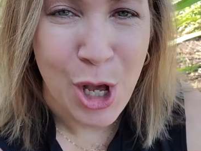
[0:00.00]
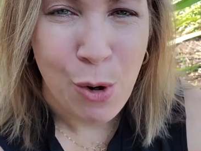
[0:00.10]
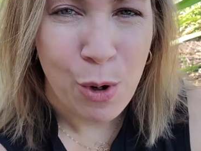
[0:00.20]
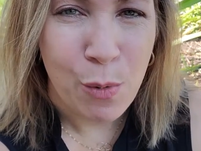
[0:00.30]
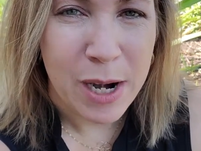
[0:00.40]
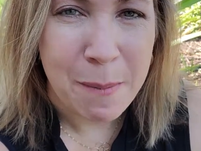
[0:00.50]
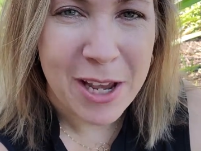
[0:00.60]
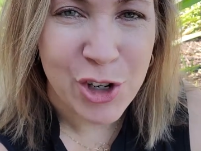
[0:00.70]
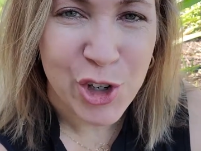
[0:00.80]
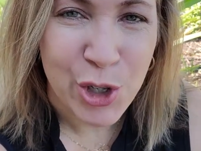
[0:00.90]
We want to
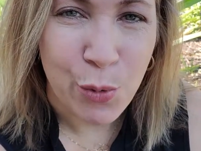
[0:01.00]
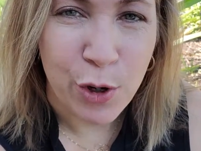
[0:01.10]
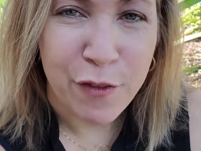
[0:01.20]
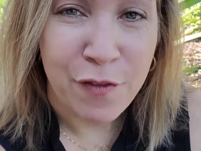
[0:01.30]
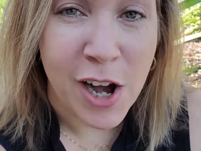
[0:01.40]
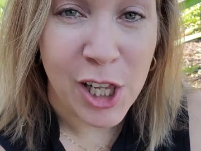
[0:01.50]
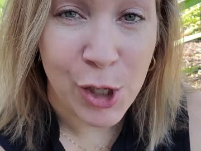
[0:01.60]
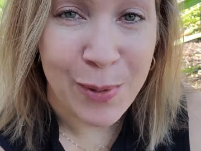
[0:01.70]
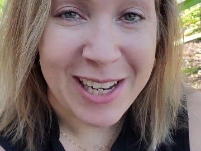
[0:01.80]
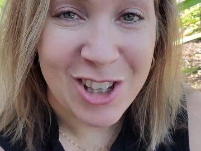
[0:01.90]
make sure that we're
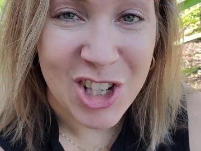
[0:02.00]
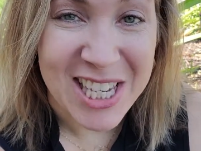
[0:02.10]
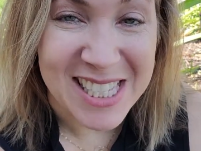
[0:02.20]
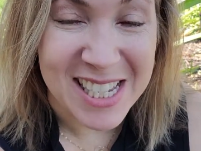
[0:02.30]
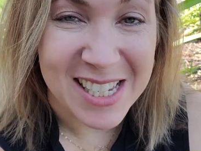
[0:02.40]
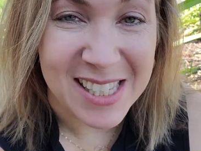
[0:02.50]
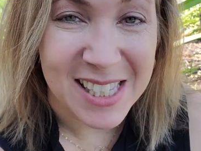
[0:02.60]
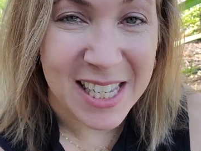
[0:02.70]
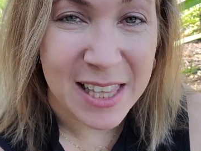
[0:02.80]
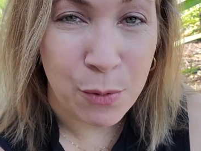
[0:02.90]
following Jesus
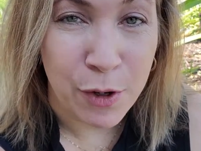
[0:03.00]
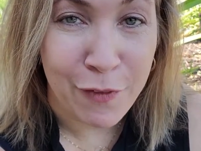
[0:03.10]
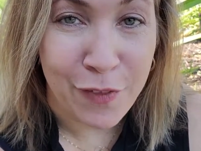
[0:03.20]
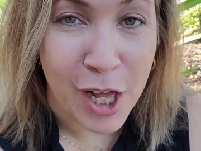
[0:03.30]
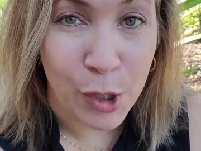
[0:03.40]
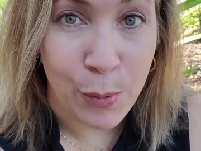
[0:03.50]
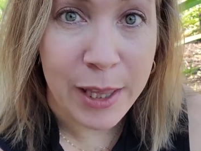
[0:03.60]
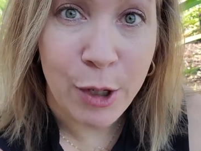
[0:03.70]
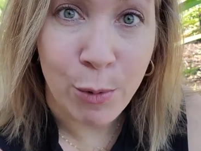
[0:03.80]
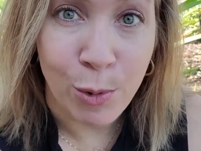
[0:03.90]
and that we're following
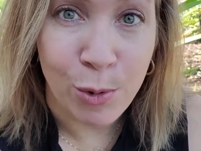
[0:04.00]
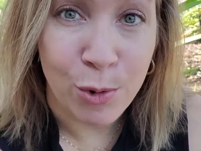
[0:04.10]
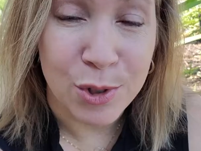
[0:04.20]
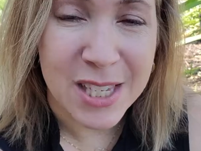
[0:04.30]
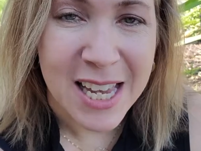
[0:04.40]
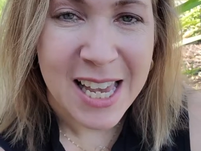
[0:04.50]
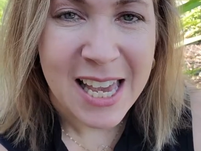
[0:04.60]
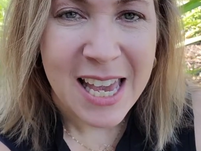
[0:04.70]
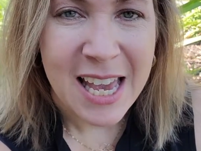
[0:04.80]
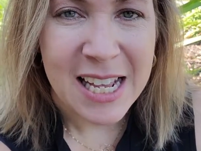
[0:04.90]
the rules.
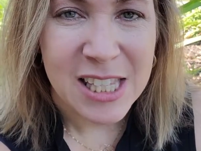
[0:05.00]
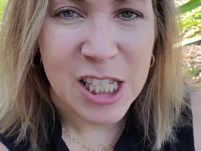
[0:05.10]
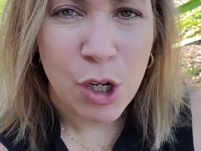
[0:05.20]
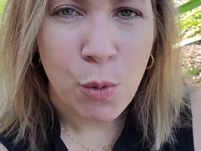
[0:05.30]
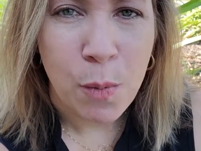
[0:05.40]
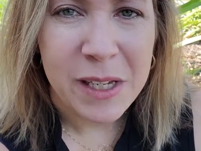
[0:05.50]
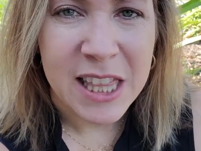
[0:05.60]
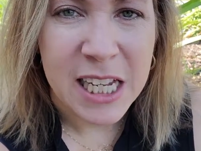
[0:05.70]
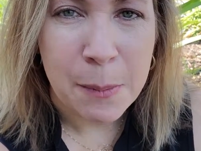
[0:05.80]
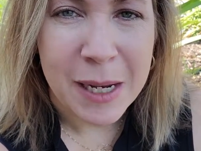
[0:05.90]
And so when we
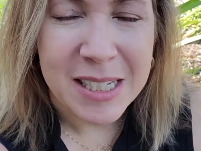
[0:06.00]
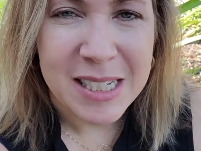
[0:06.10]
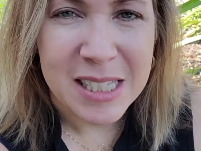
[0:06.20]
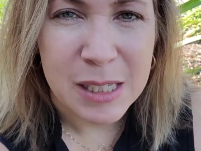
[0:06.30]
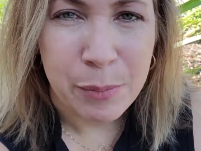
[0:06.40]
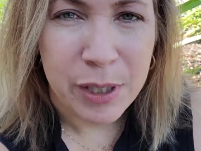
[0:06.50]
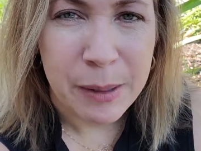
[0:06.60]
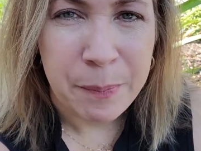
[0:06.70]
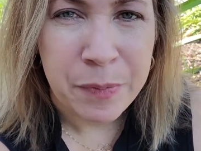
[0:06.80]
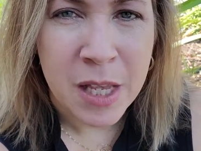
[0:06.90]
think about
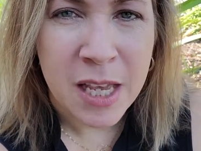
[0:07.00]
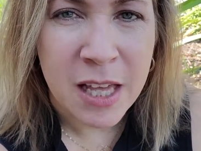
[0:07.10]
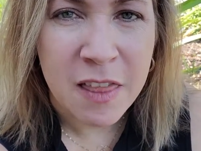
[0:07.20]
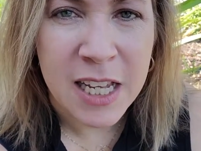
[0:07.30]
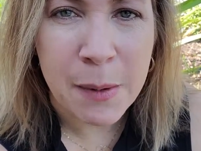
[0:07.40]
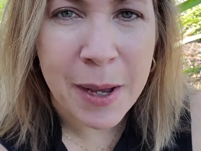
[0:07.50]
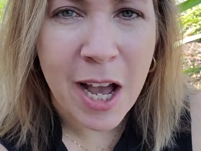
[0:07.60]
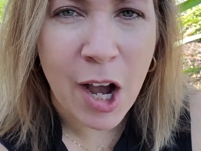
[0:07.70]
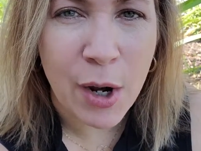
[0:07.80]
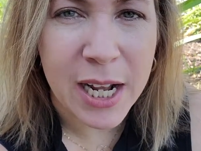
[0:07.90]
discipline, think about
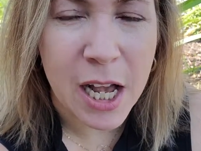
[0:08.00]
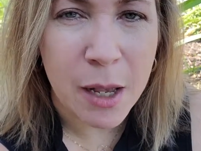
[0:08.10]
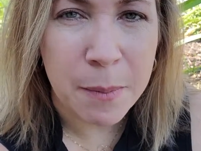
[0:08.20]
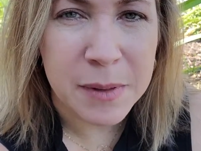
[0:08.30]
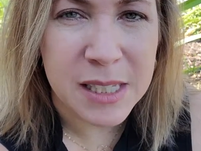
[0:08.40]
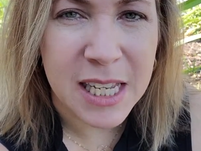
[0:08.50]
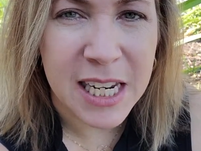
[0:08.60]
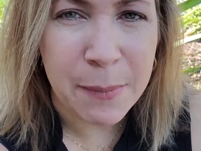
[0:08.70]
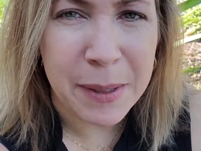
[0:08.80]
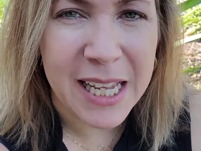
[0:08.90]
how it comes and
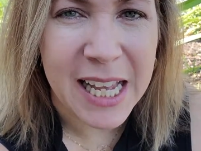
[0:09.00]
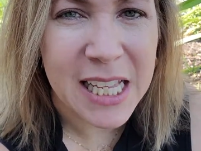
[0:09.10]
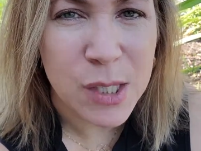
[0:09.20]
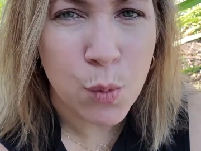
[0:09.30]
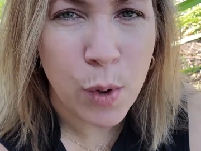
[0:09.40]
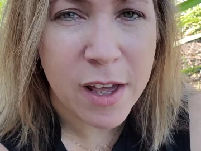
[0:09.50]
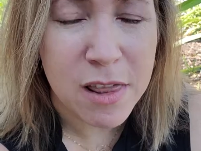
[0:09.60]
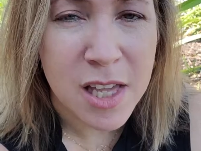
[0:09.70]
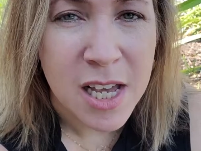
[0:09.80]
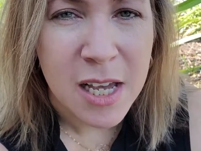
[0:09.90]
it begins
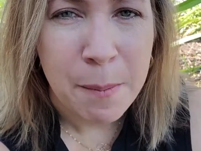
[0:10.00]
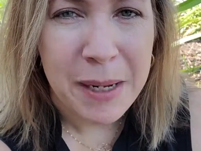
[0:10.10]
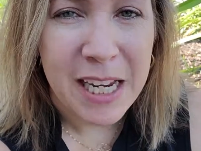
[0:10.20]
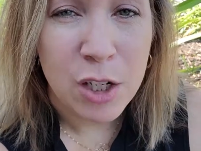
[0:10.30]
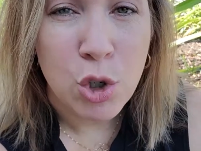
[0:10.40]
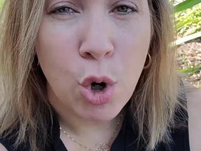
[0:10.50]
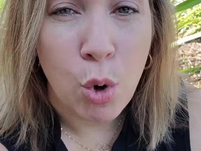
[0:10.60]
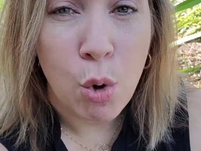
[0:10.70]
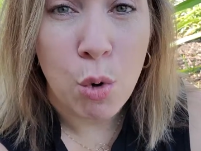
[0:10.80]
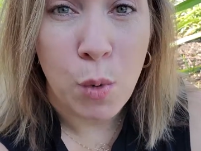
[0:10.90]
with being
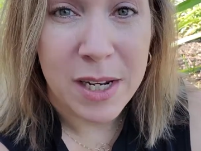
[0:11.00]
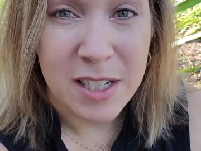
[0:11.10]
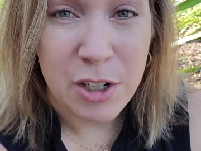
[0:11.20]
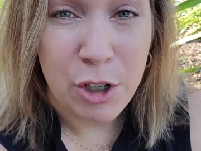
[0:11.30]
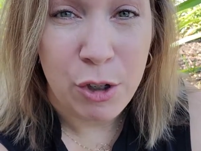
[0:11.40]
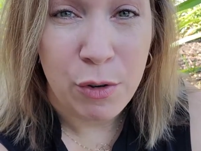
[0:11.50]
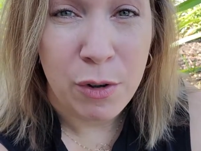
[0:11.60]
told what to do,